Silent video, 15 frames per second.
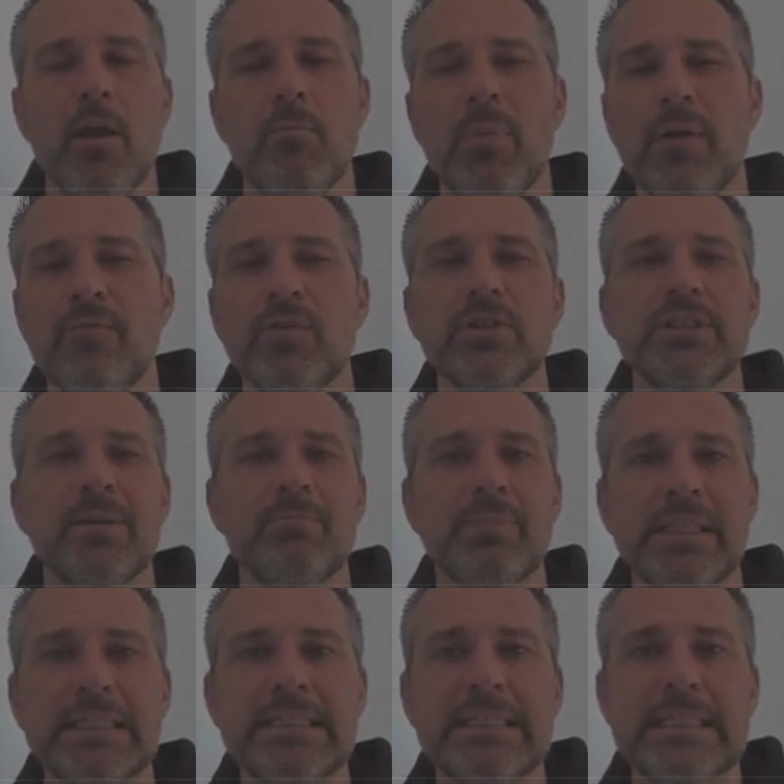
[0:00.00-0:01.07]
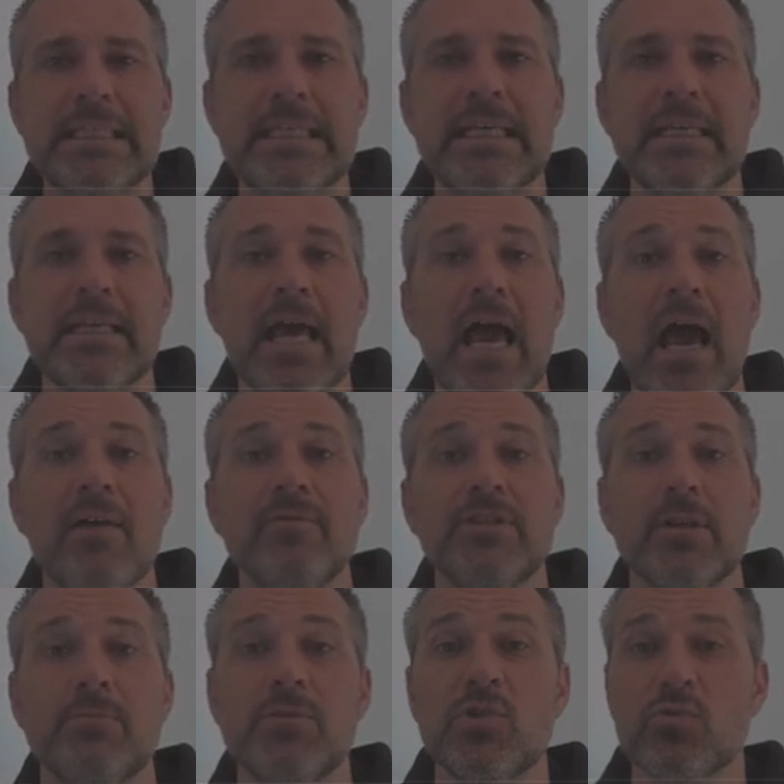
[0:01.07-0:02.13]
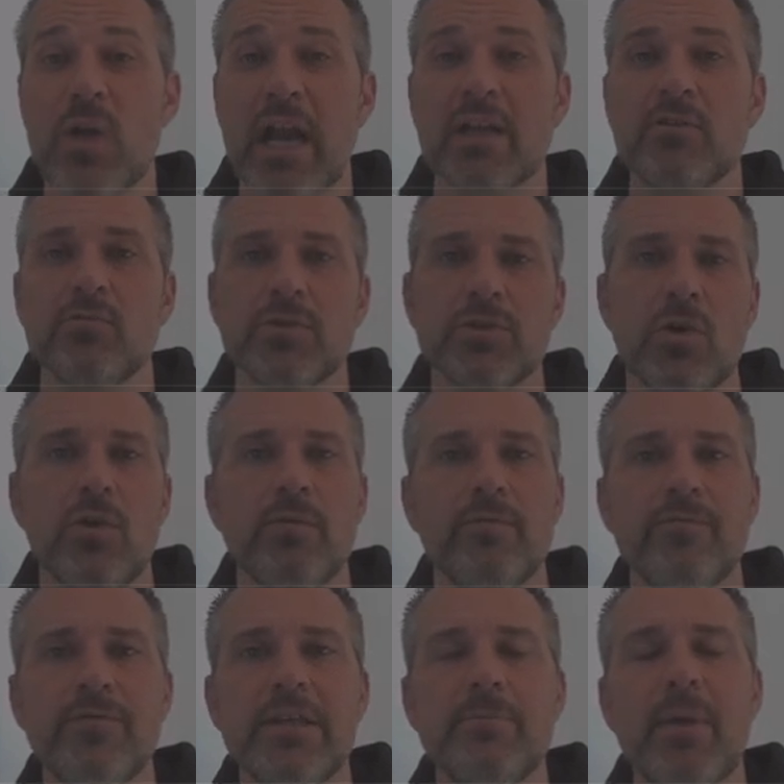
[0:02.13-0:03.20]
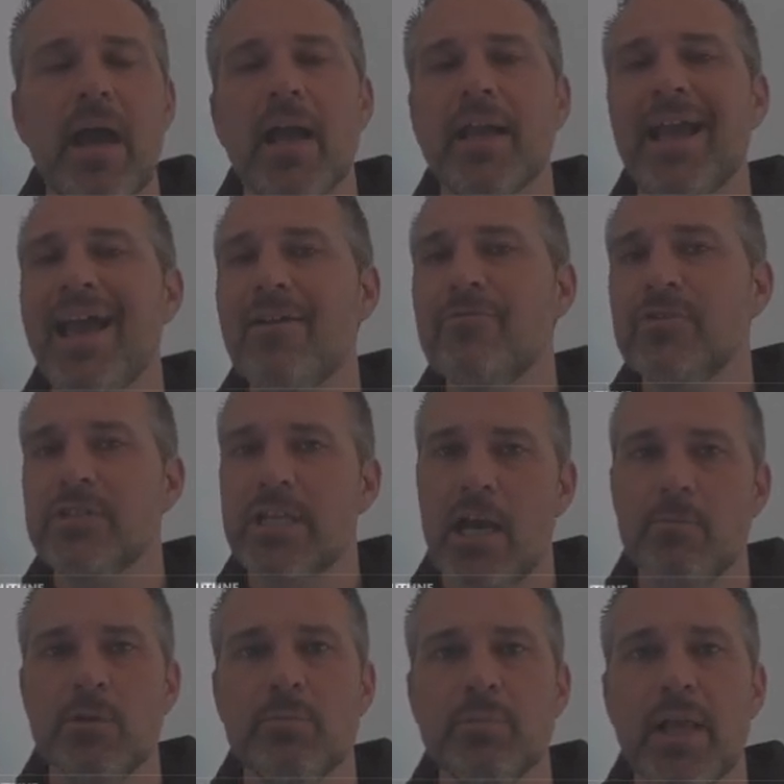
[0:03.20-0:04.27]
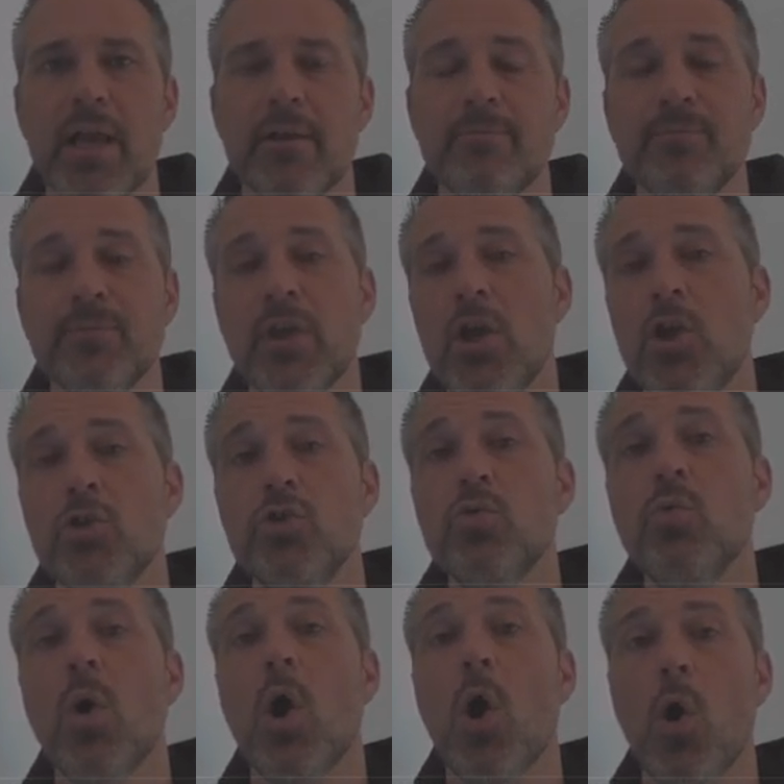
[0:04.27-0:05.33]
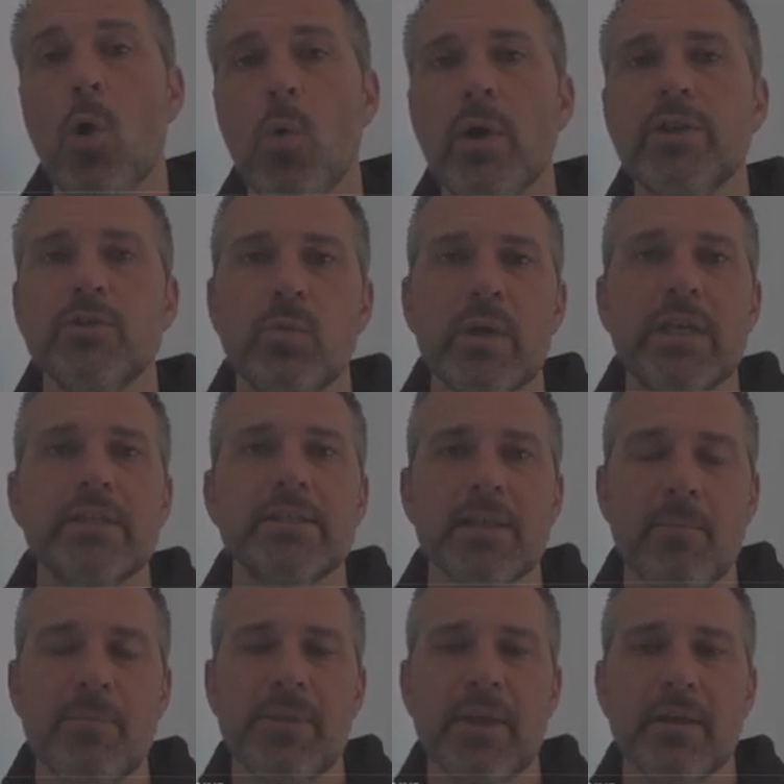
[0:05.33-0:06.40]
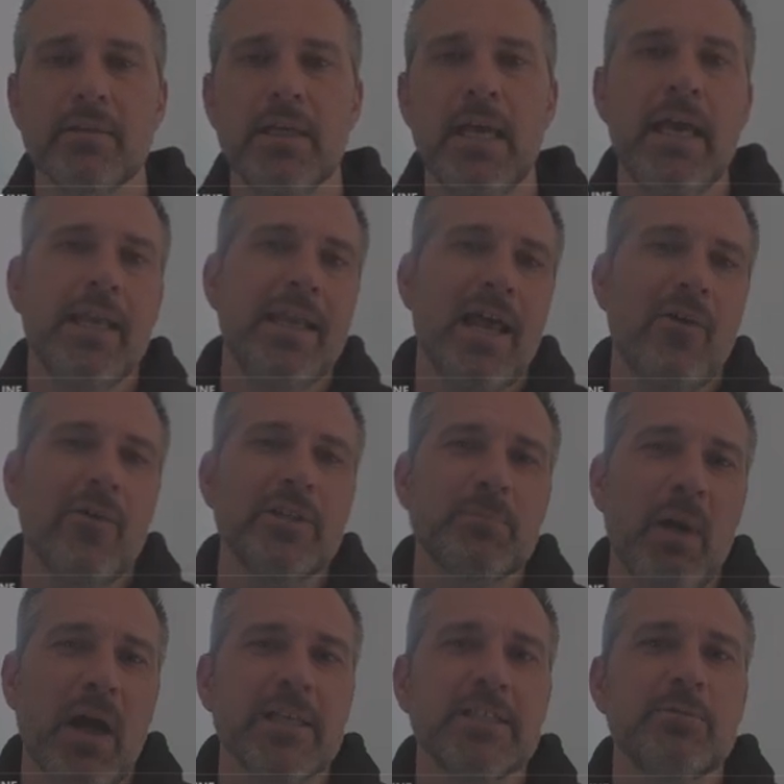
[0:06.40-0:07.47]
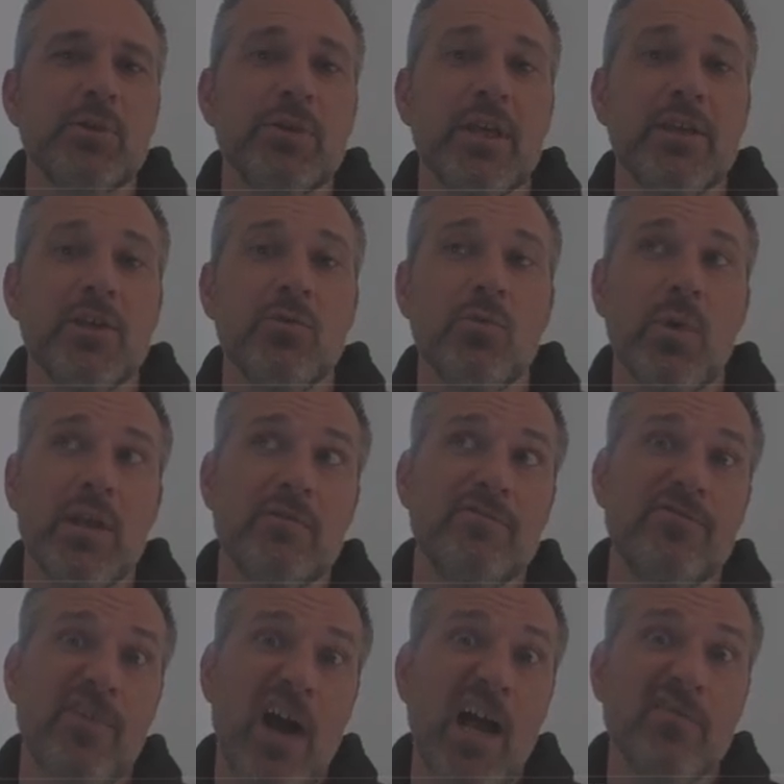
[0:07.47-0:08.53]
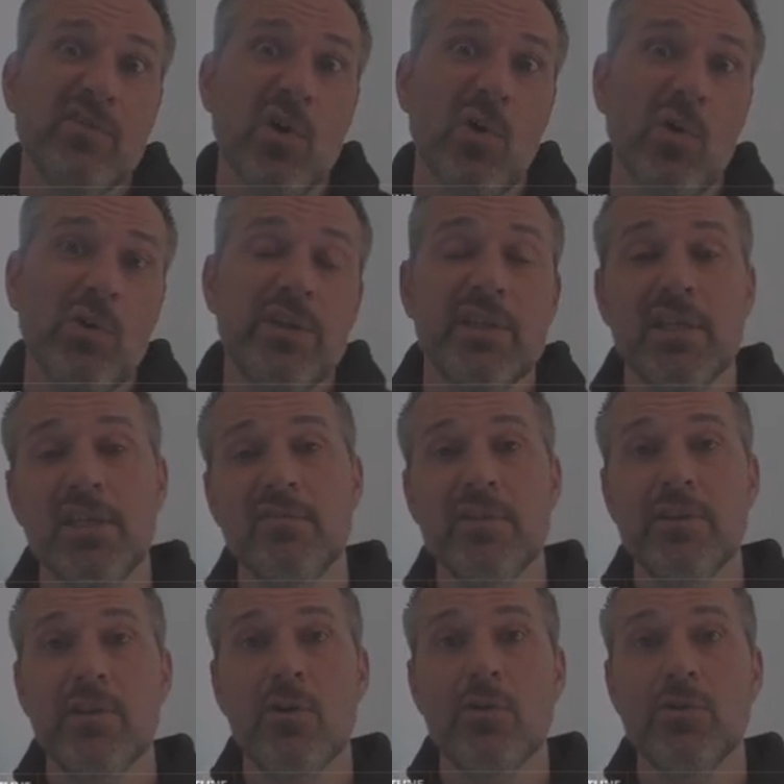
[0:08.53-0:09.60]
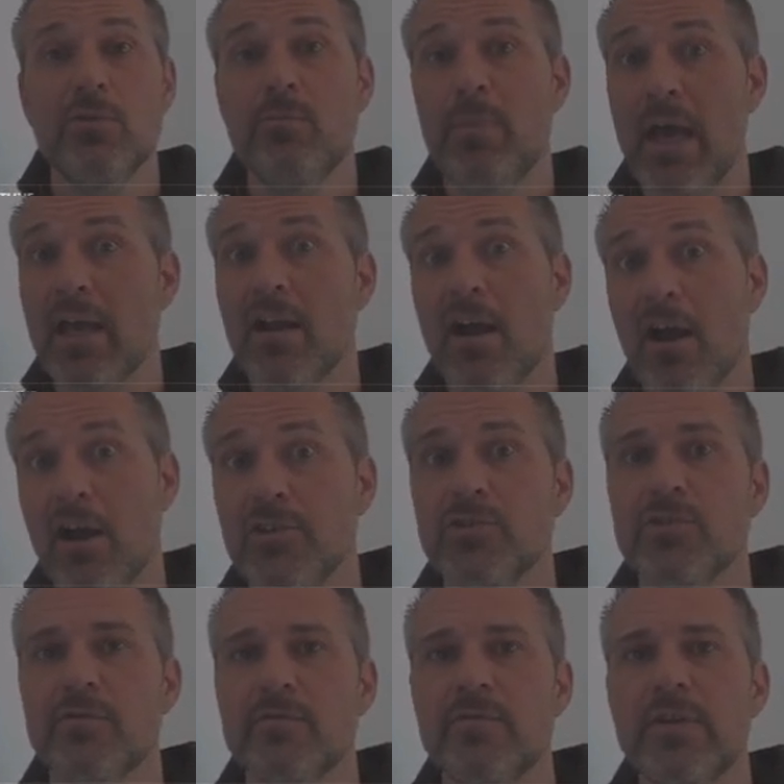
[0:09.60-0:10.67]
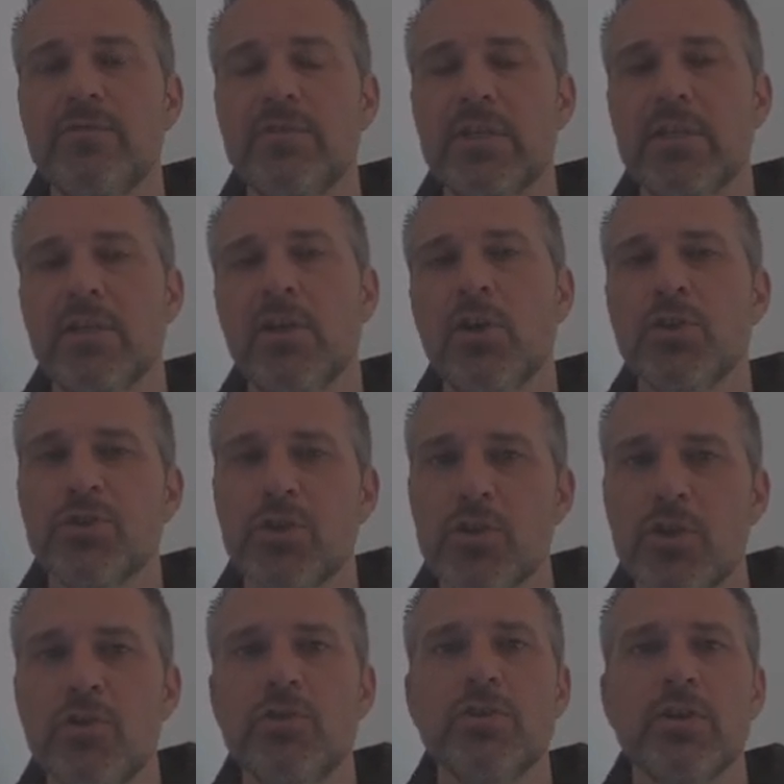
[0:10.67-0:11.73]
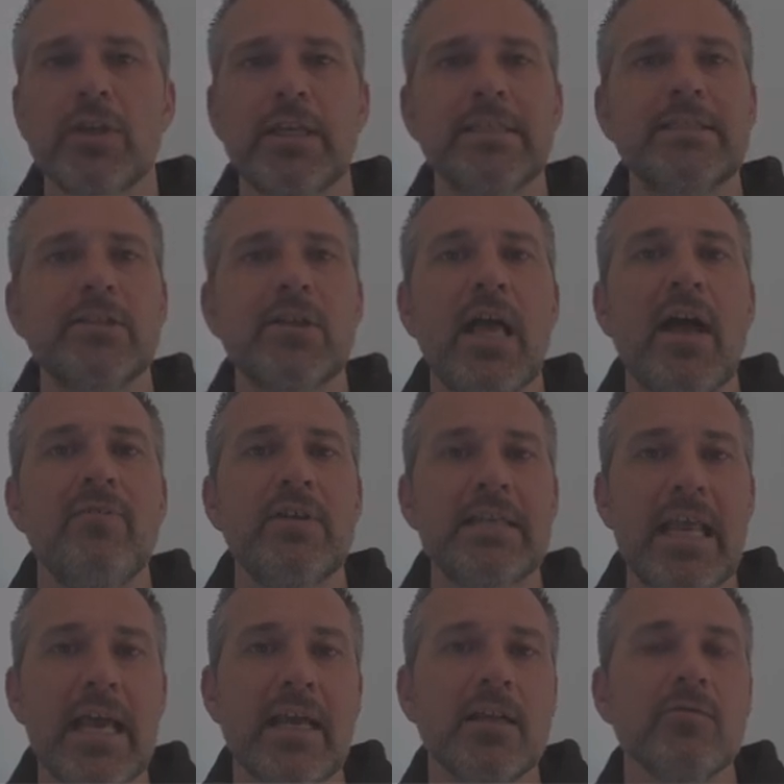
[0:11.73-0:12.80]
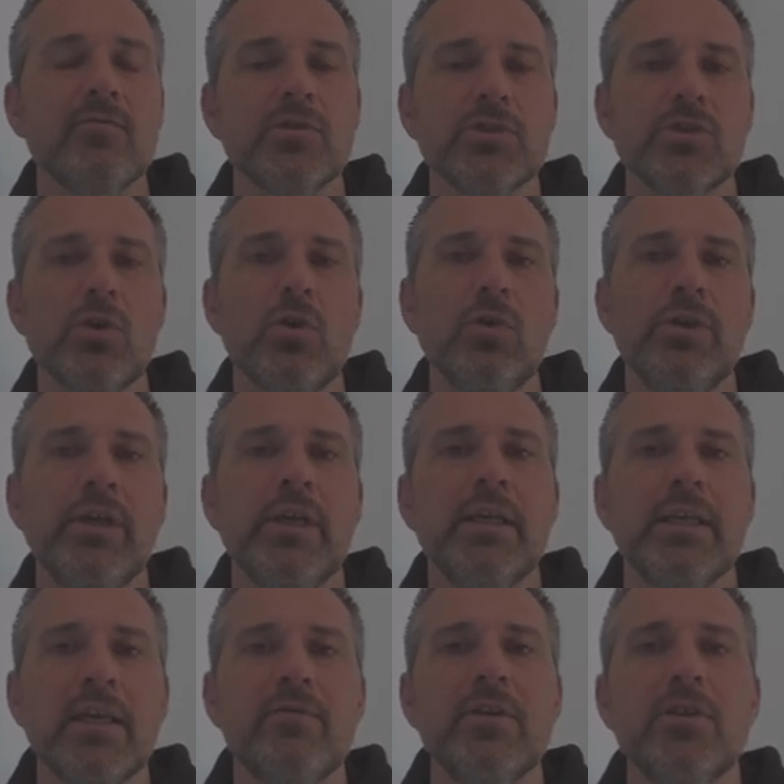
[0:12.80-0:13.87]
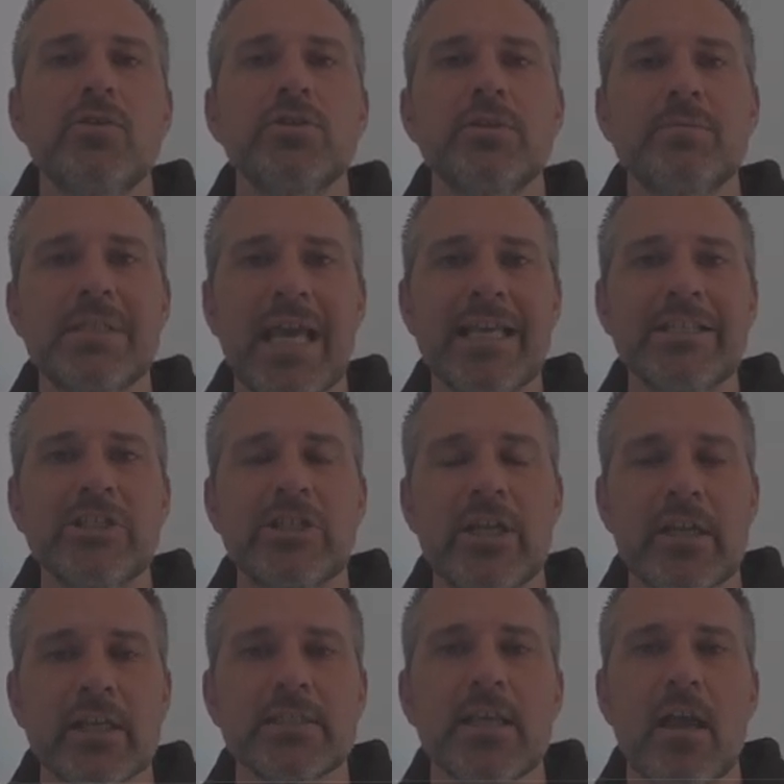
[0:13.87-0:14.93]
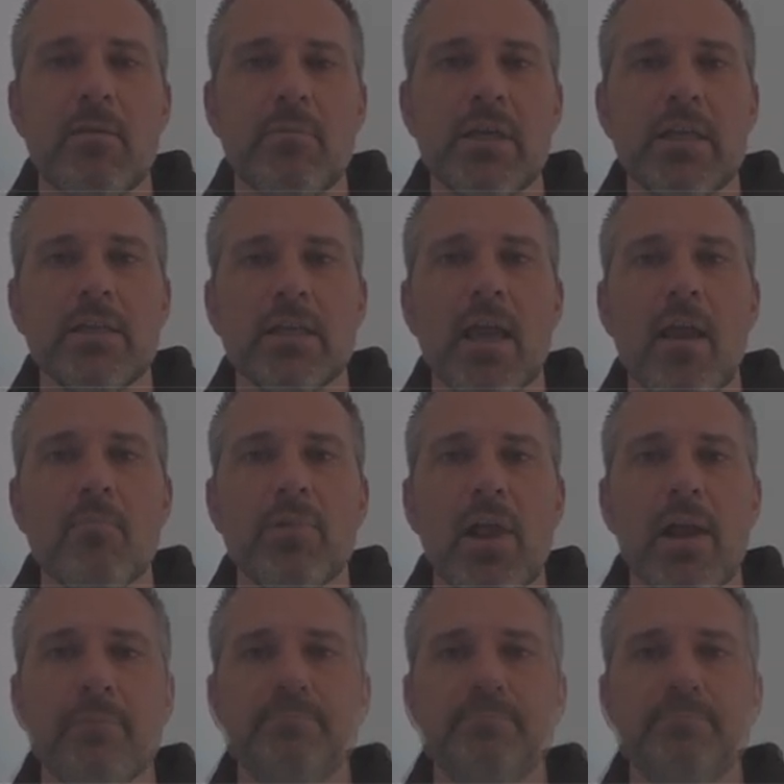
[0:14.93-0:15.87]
But for simplicity and to have some direct result and feedback every time you play, you always win something. Now it's possible that you win 5 gold even though you bet 150, so the user can still have a negative result, giving you some tension and excitement in the gameplay.